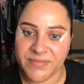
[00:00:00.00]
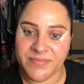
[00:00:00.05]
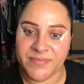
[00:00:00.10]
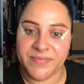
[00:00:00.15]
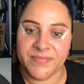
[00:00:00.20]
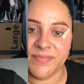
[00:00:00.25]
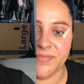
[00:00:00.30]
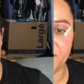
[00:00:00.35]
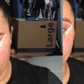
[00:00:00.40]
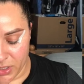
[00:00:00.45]

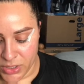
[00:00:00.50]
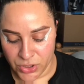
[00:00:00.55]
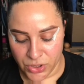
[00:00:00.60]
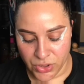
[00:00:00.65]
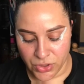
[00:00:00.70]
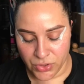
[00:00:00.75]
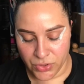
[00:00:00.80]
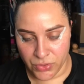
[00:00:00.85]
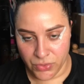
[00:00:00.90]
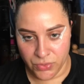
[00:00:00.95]
going
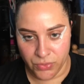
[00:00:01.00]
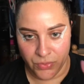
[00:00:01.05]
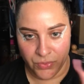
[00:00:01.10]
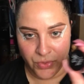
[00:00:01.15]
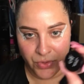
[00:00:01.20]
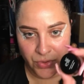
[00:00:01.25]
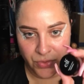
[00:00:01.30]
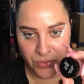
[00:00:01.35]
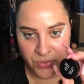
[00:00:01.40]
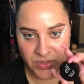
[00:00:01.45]
to
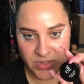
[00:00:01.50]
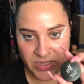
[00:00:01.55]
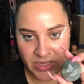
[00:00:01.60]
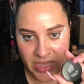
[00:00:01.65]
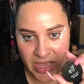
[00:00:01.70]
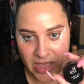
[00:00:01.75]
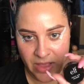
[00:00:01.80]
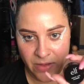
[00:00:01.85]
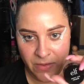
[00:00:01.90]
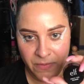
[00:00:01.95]
use the
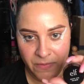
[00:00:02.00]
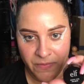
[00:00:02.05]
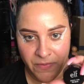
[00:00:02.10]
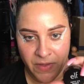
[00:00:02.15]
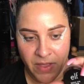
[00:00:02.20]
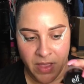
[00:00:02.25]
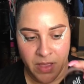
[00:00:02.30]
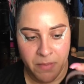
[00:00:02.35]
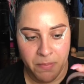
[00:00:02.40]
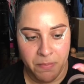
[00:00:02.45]

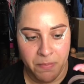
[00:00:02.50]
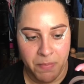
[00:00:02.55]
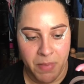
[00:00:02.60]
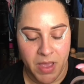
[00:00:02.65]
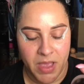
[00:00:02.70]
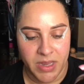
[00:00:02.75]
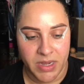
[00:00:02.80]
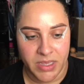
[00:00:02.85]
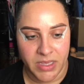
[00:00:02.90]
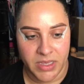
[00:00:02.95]
e.l.f.
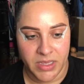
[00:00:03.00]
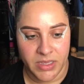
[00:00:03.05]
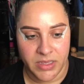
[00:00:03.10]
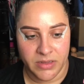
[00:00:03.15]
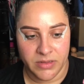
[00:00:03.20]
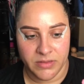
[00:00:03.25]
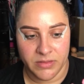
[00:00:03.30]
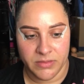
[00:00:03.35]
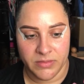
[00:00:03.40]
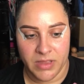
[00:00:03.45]
Putty
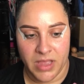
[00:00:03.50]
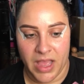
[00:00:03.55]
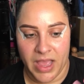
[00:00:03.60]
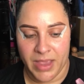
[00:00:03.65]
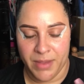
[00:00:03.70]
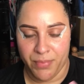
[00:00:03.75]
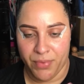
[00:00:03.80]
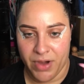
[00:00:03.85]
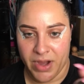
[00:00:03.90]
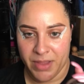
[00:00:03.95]

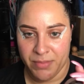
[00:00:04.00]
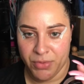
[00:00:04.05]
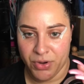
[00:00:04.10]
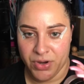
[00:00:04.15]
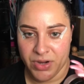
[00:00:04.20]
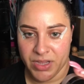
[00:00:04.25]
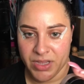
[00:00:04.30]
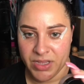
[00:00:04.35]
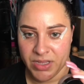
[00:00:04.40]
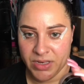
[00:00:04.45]
Eye
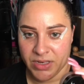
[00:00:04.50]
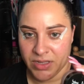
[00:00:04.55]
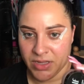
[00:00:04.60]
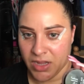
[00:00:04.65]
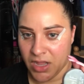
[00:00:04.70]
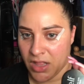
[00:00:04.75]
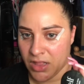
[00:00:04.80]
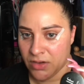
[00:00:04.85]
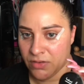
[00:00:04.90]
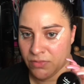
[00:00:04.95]
Primer in the
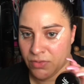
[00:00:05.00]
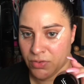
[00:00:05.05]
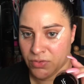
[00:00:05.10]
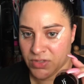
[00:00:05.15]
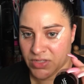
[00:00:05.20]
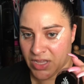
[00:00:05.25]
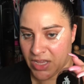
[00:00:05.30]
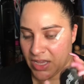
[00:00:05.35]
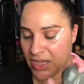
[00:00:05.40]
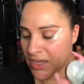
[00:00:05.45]
color
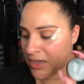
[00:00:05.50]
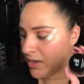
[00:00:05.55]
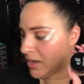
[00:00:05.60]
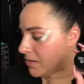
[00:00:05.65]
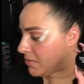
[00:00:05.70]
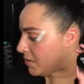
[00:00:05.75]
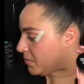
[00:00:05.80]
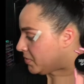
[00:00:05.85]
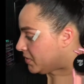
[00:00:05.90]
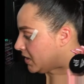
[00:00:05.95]
Rosé.
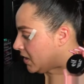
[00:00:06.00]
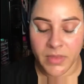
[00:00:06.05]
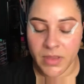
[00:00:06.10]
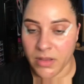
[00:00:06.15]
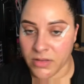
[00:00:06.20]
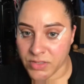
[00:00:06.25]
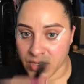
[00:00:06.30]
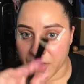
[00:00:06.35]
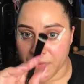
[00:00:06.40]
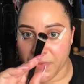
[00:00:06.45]
I'm going to put that, I
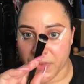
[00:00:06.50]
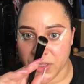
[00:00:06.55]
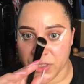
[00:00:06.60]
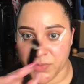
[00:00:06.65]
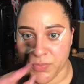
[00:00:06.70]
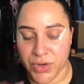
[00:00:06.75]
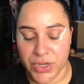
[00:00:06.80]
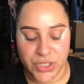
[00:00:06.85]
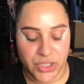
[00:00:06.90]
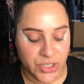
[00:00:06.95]
was looking for this
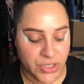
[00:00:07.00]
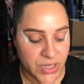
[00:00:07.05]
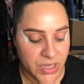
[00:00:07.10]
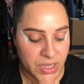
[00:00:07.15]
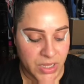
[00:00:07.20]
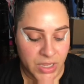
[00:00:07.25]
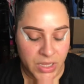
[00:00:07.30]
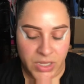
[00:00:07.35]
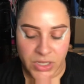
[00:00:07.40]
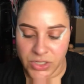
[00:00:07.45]
brush.
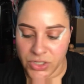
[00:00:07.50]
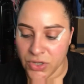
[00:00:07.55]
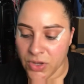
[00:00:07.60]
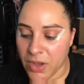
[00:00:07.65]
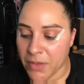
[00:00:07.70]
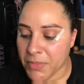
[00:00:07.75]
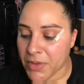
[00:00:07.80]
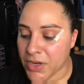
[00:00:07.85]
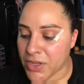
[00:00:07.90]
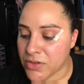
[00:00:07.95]
So
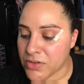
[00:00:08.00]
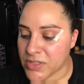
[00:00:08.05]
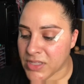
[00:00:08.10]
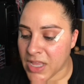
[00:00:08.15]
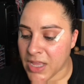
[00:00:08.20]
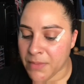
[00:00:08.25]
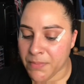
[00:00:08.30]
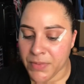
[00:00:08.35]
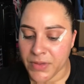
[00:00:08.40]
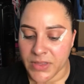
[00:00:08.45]
I'm going to use
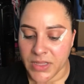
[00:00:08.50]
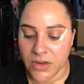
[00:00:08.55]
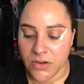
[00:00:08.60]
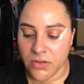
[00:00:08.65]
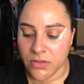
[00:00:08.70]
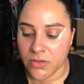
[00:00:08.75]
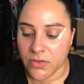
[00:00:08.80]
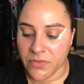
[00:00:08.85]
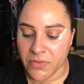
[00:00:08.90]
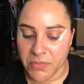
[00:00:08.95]
that, put that
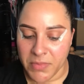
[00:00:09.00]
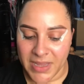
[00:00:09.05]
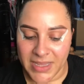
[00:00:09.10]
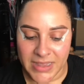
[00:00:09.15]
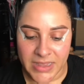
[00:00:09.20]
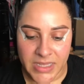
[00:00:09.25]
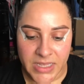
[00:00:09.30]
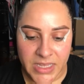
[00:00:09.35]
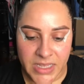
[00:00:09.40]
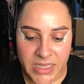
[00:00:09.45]
all over my
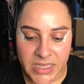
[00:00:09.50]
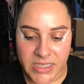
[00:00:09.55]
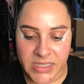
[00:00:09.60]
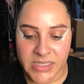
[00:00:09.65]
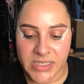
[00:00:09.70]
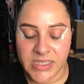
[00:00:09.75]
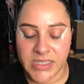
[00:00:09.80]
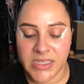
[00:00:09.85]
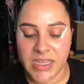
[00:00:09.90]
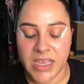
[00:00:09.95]

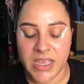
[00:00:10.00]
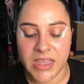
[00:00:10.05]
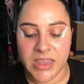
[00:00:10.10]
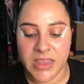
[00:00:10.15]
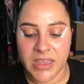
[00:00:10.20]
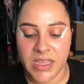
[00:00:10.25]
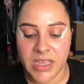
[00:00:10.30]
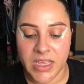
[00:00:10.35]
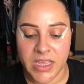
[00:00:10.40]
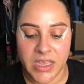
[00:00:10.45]
lids,
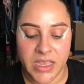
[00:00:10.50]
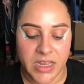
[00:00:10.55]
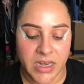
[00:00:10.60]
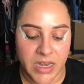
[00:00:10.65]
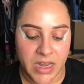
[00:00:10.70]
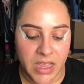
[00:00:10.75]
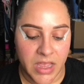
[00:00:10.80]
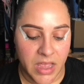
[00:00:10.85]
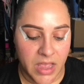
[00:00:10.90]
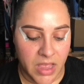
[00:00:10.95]
and
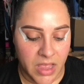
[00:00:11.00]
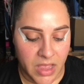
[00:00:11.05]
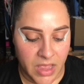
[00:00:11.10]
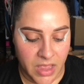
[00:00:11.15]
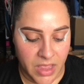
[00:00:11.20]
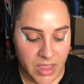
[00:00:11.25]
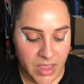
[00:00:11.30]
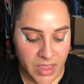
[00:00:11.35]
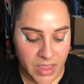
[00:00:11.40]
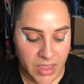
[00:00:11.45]
then
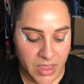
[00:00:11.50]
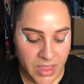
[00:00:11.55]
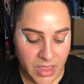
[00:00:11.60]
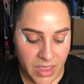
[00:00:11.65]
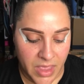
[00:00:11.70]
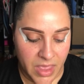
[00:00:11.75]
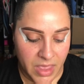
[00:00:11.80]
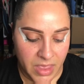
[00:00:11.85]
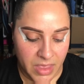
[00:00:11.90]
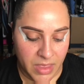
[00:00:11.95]
I
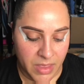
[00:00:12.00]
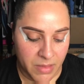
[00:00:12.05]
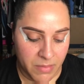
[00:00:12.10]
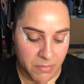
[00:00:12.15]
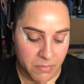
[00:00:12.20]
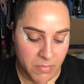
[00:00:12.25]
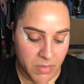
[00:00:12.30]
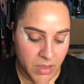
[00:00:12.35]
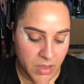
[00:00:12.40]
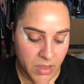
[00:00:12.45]

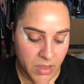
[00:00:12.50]
am